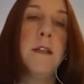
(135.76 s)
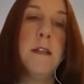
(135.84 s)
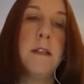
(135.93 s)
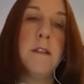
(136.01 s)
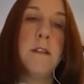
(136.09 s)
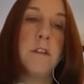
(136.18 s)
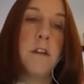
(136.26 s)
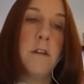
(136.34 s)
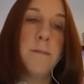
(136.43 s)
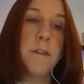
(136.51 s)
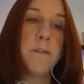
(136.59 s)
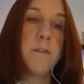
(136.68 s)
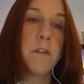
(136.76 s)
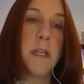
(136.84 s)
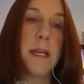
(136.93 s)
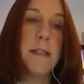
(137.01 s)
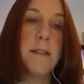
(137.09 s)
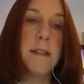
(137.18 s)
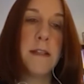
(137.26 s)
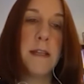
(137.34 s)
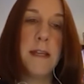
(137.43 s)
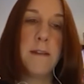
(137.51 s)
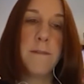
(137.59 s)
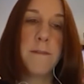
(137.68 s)
uh, in terms of creating an
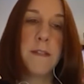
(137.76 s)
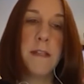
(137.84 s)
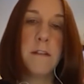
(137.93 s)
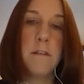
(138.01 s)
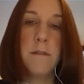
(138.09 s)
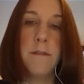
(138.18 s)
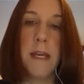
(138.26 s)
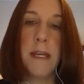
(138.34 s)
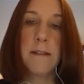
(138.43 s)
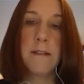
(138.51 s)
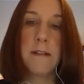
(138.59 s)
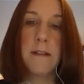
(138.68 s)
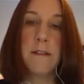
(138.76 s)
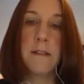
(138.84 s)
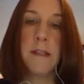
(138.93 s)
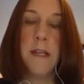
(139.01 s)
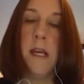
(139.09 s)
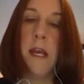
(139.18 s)
AF Centre of Excellence,